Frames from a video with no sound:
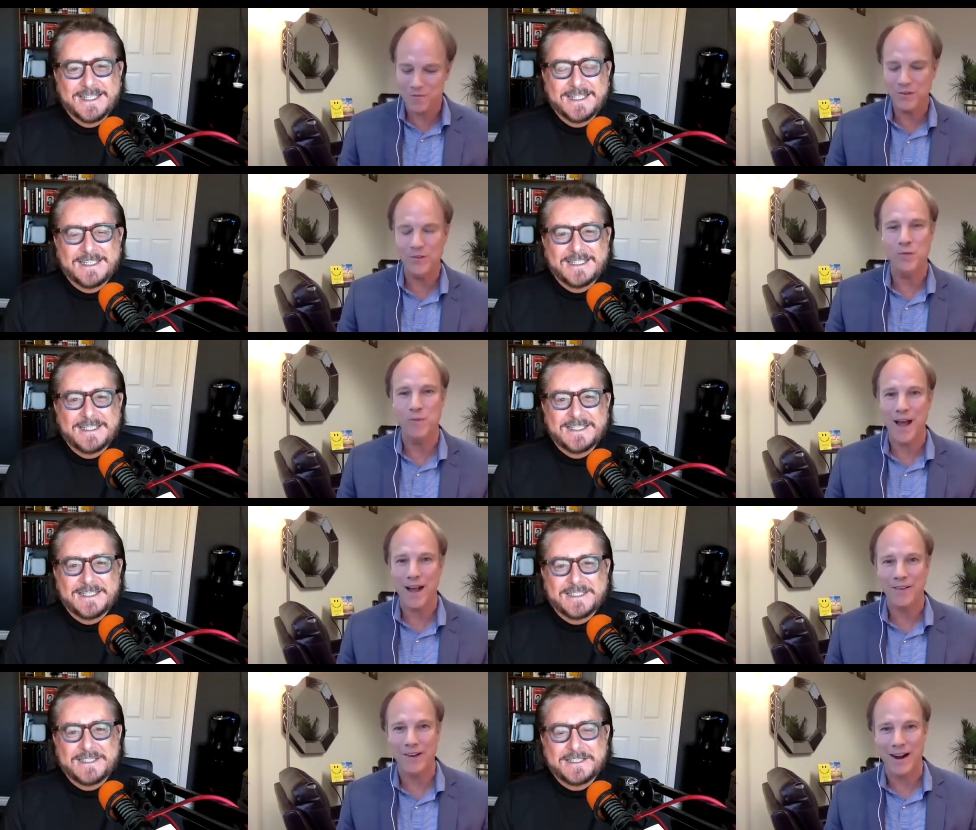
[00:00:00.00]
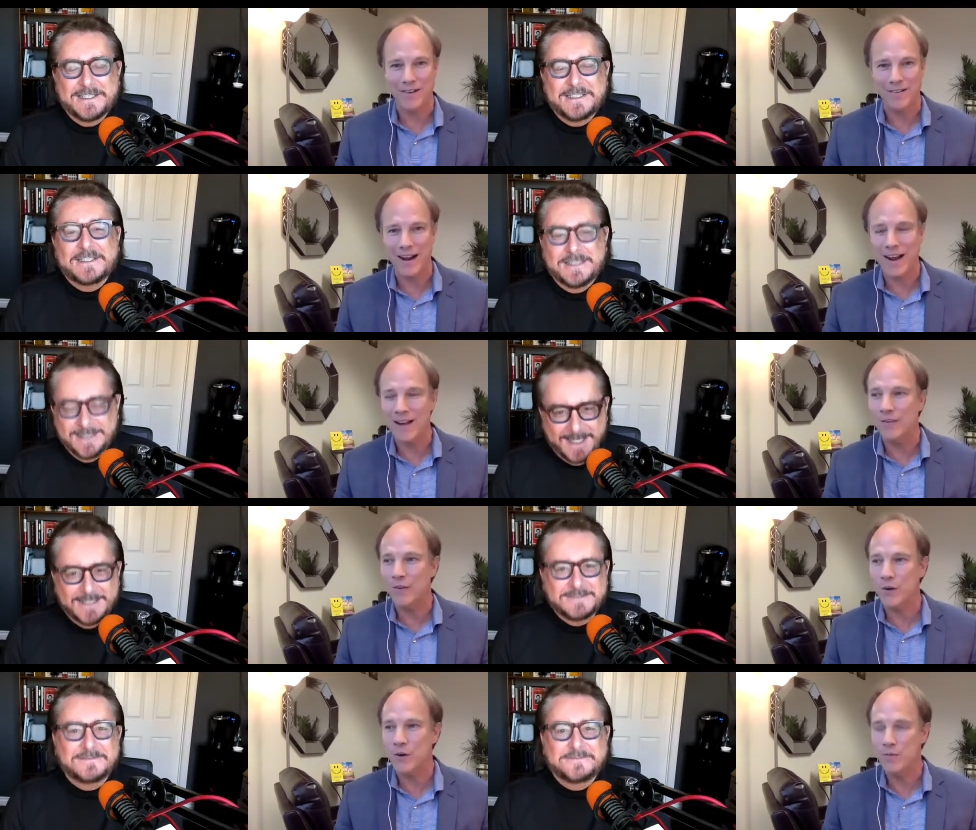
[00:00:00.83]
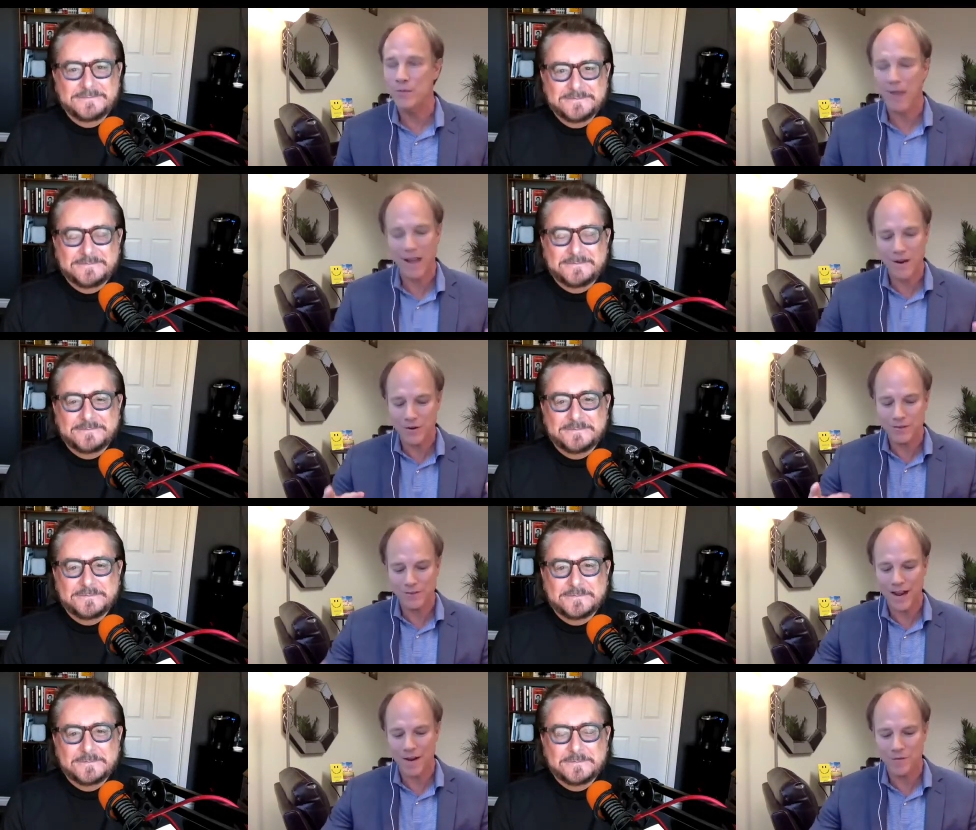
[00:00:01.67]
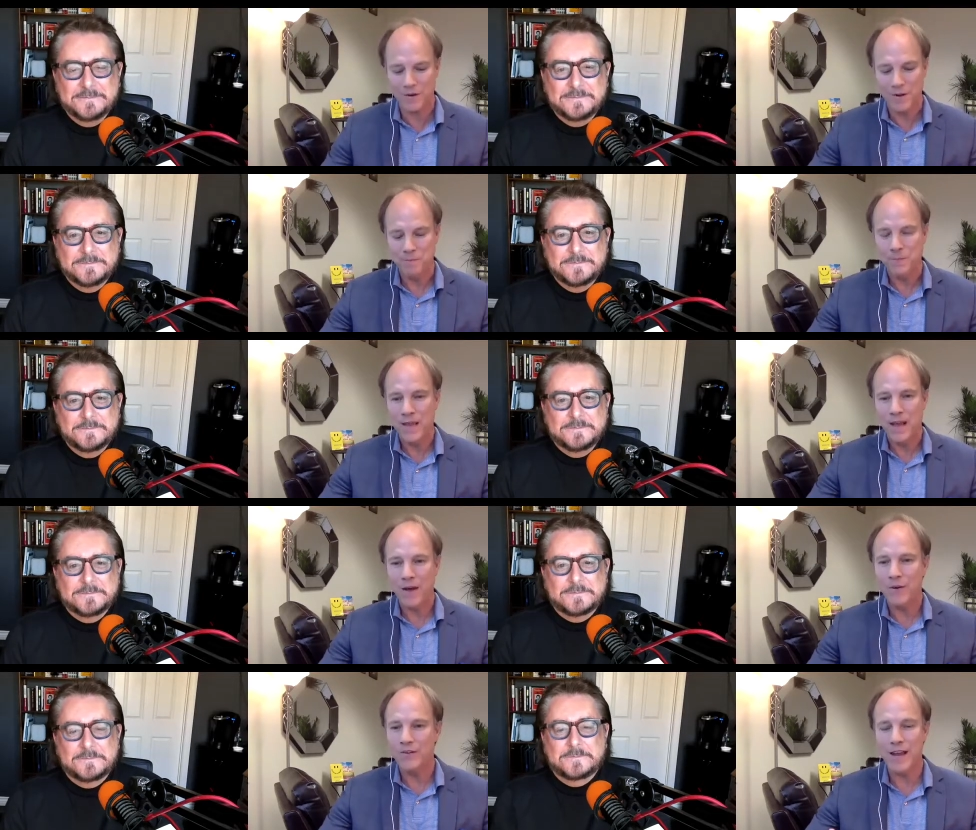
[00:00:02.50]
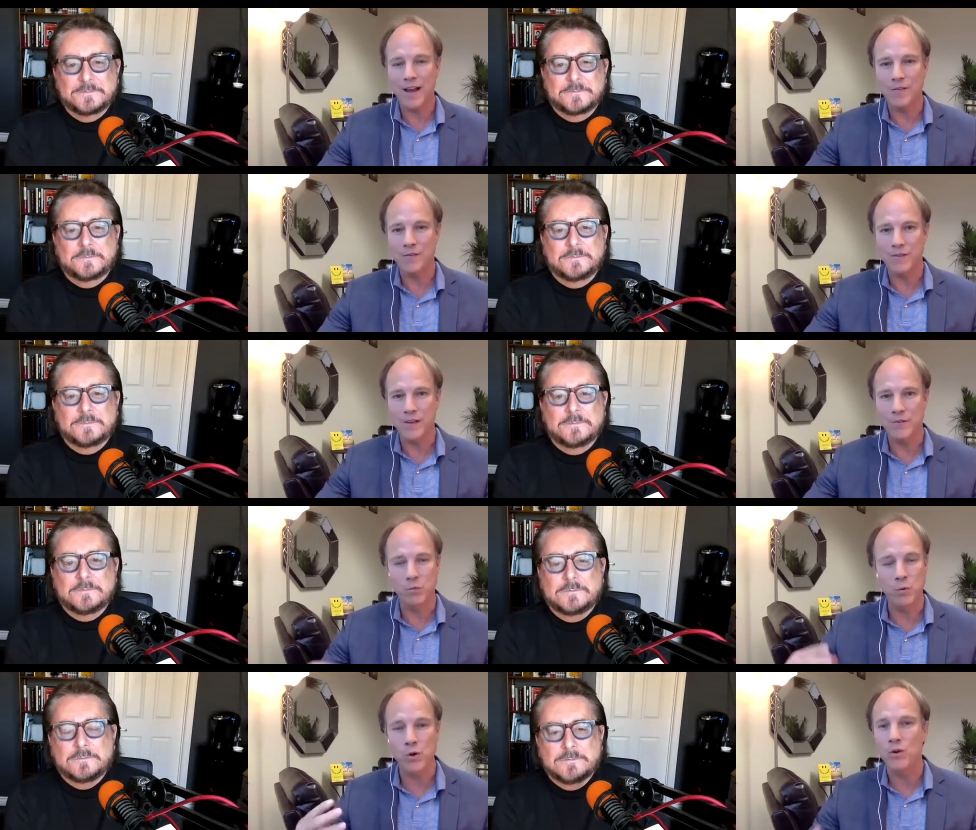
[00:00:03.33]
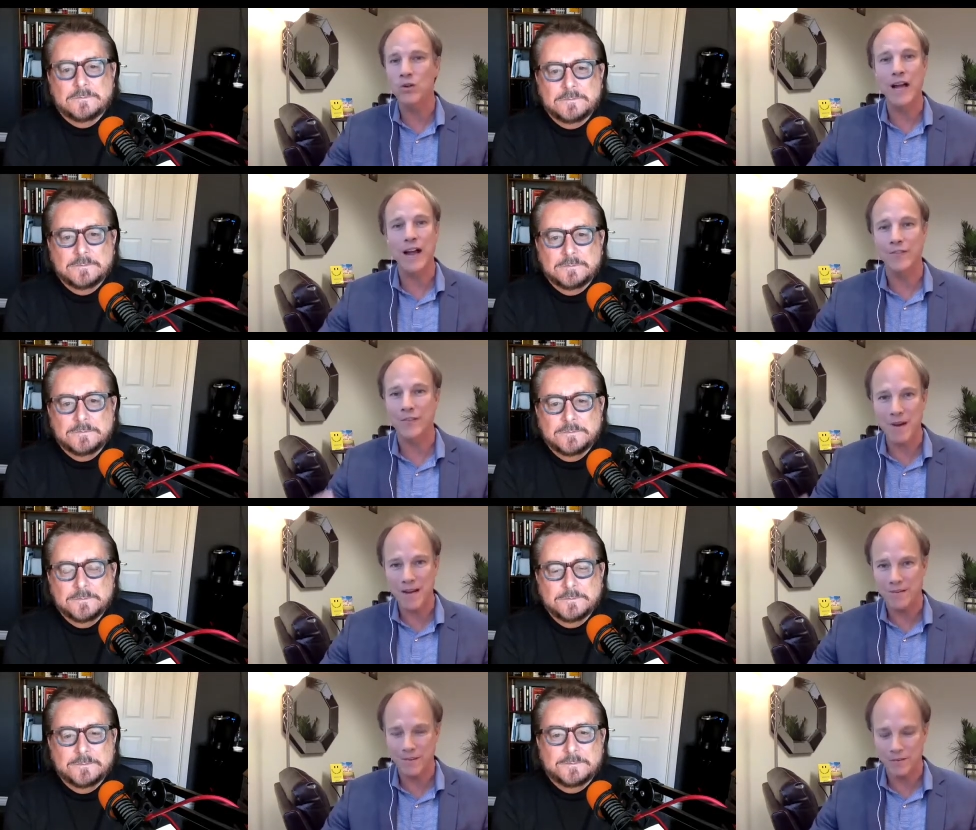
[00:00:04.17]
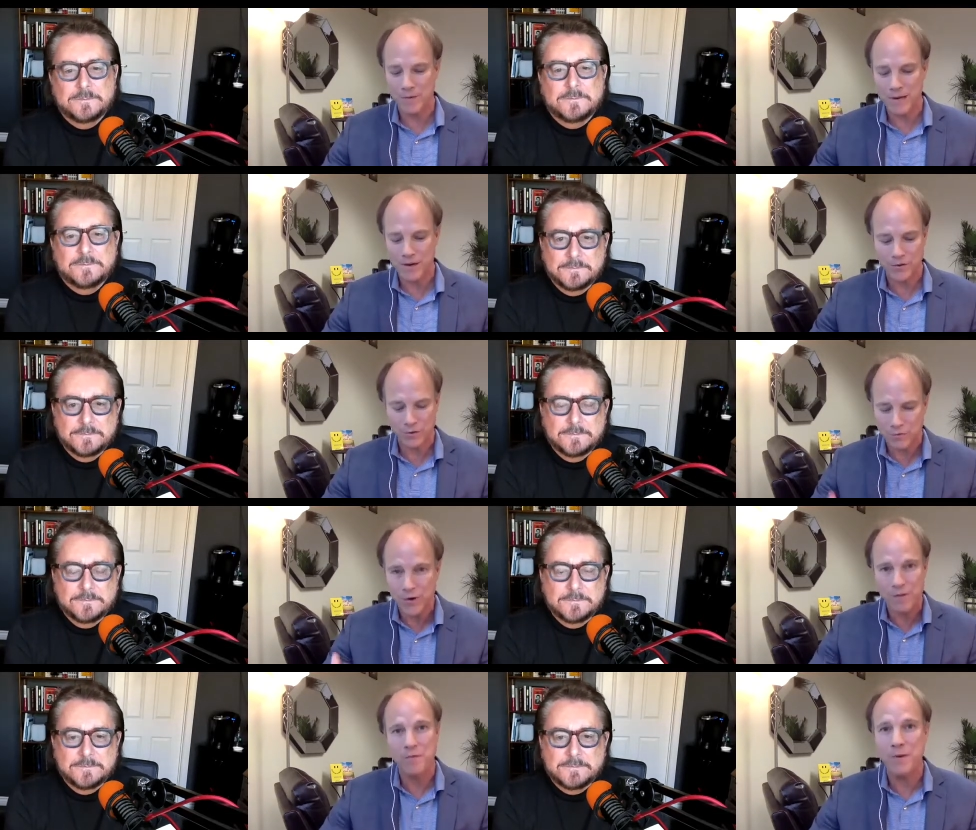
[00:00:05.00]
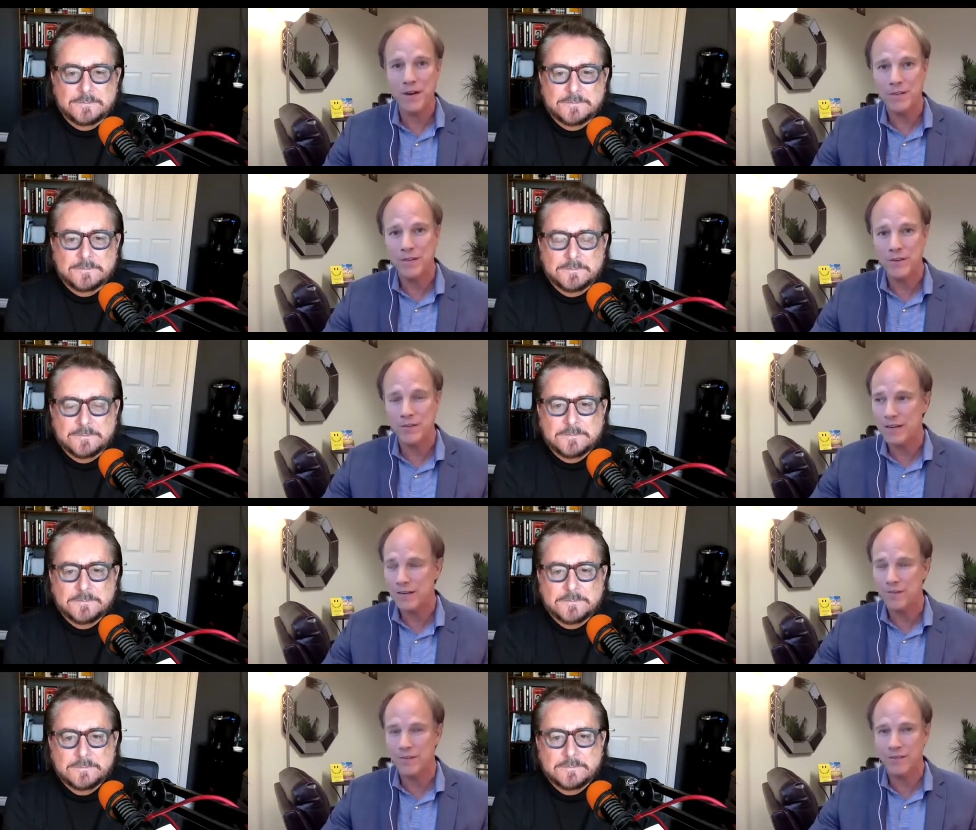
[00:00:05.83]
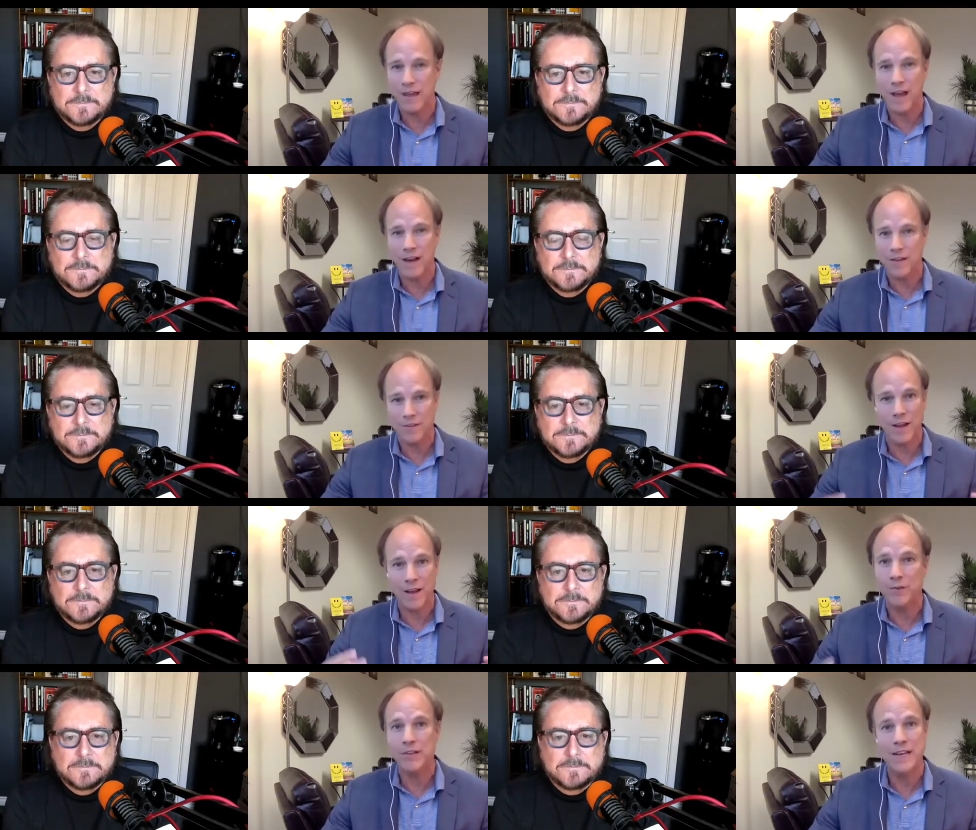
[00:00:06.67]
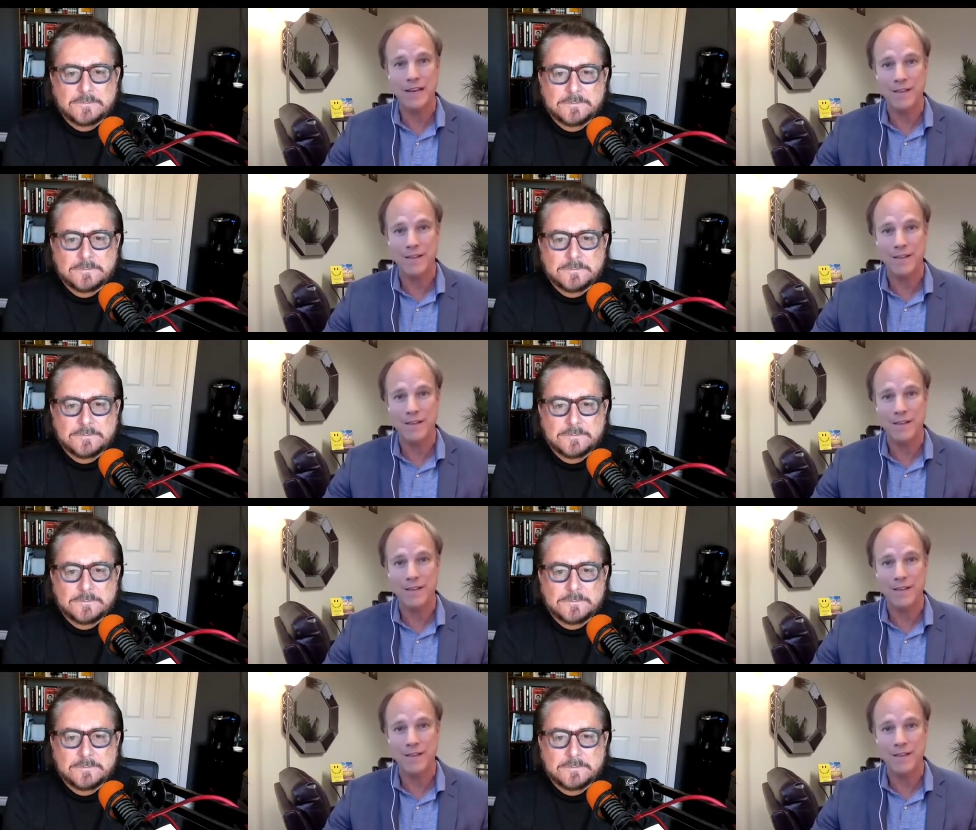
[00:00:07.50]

Speaker 1: you a little background, right? Yeah. So I always have these world-class amazing speakers, and for everybody listening, Scott is definitely